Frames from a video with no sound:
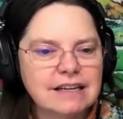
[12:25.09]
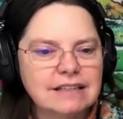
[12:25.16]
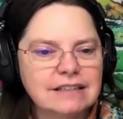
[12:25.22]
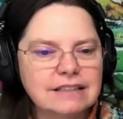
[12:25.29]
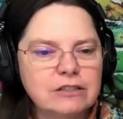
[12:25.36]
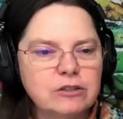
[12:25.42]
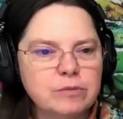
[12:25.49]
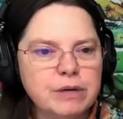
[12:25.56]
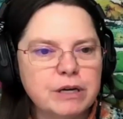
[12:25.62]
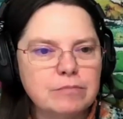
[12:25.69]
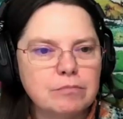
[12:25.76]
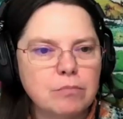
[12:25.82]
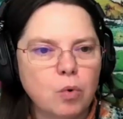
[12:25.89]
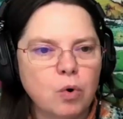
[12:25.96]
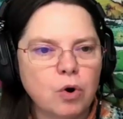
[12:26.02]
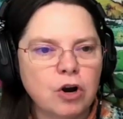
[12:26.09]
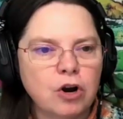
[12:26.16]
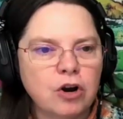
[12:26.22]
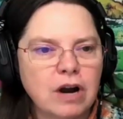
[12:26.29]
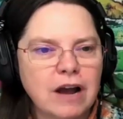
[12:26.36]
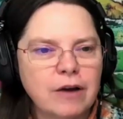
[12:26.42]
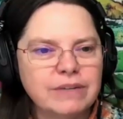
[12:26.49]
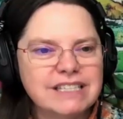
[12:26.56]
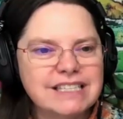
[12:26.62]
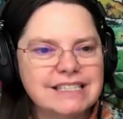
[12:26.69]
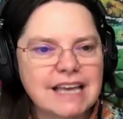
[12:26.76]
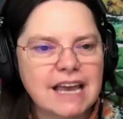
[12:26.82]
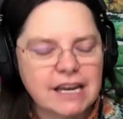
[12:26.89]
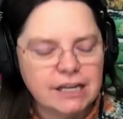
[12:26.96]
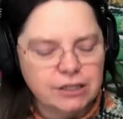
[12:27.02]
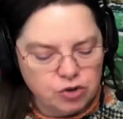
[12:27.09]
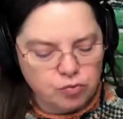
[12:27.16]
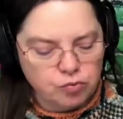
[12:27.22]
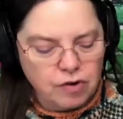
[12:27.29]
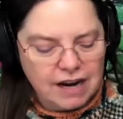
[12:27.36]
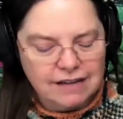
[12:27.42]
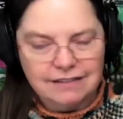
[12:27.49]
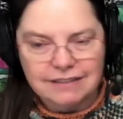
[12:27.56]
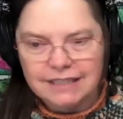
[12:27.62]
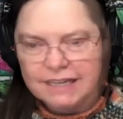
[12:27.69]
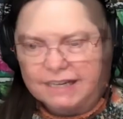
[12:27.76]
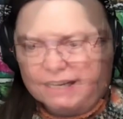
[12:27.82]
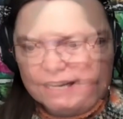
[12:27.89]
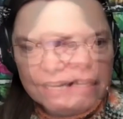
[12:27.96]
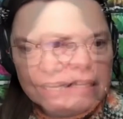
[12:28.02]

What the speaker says: a little bit more, I would say, directly.